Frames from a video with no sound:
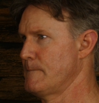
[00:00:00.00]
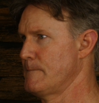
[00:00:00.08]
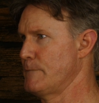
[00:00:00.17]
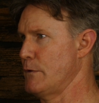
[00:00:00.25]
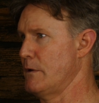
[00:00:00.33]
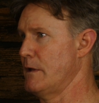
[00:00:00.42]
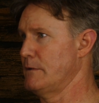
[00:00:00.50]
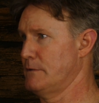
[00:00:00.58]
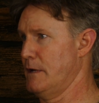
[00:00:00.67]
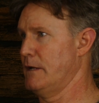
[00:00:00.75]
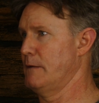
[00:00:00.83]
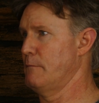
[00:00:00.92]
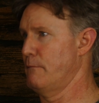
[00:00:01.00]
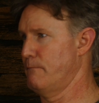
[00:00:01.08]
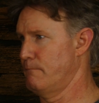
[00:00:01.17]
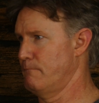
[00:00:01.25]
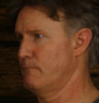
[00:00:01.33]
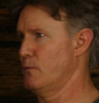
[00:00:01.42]
So it has taken him
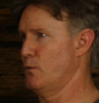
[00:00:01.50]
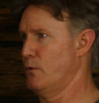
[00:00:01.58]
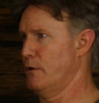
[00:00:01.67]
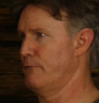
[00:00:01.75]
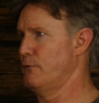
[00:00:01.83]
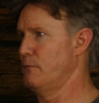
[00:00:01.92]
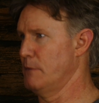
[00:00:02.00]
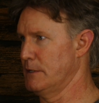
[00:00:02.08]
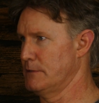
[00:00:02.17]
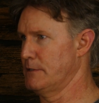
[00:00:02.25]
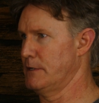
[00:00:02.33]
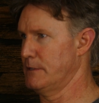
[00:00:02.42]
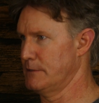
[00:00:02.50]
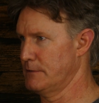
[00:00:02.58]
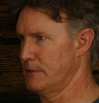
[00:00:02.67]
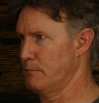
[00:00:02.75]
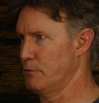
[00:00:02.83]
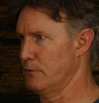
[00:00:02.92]
quite a few months to get this
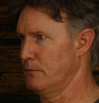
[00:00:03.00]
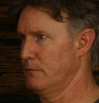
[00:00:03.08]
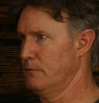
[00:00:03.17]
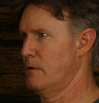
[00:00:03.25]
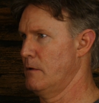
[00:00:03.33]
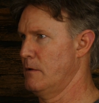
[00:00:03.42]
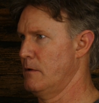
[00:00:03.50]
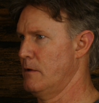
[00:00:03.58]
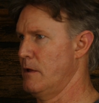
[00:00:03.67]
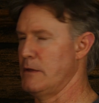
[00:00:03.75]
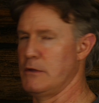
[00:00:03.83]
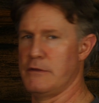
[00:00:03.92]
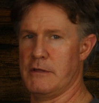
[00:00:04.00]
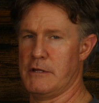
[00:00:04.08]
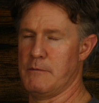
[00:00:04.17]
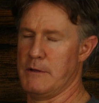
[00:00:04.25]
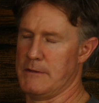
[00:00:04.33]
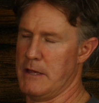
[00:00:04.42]
thing built. And you think
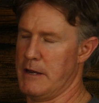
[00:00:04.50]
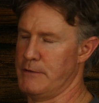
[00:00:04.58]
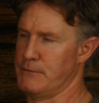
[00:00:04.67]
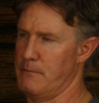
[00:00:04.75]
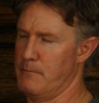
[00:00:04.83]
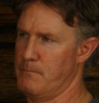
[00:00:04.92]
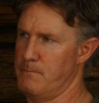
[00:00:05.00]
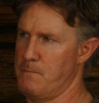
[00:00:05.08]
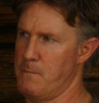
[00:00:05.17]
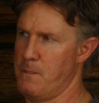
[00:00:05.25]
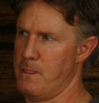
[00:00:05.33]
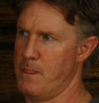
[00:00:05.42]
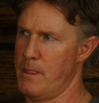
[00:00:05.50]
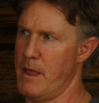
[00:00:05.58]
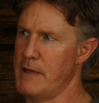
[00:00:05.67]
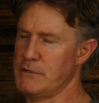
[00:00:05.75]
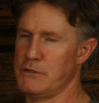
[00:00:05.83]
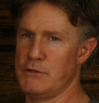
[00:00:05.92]
about that as a
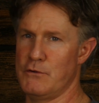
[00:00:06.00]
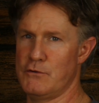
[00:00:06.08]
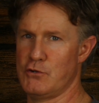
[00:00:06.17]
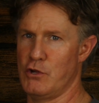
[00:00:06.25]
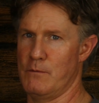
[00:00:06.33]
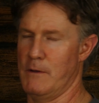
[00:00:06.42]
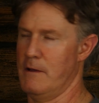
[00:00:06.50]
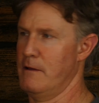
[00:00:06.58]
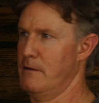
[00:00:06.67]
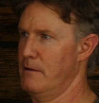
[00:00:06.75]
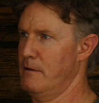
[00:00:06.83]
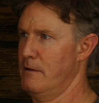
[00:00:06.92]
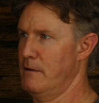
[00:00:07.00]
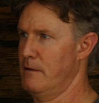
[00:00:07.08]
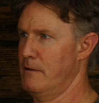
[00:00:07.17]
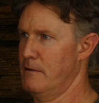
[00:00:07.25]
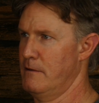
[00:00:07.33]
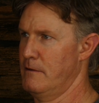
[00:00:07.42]
YouTuber,
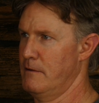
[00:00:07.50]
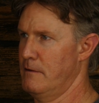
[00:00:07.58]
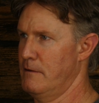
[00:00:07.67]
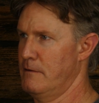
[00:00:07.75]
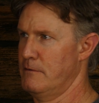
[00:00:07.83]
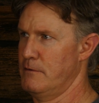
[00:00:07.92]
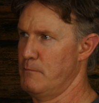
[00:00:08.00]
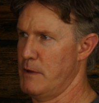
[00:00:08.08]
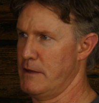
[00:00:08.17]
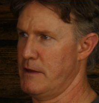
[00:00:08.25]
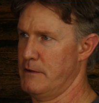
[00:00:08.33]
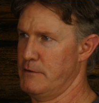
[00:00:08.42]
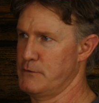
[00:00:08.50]
you're making this